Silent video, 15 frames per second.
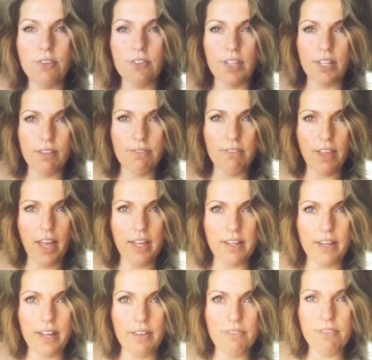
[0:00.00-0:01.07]
or like a flat
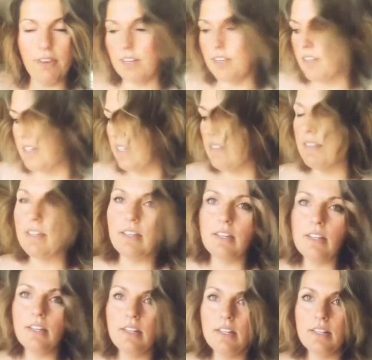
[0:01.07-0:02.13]
knife underneath it
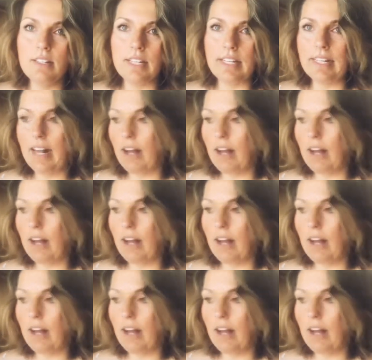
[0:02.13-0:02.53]
to get it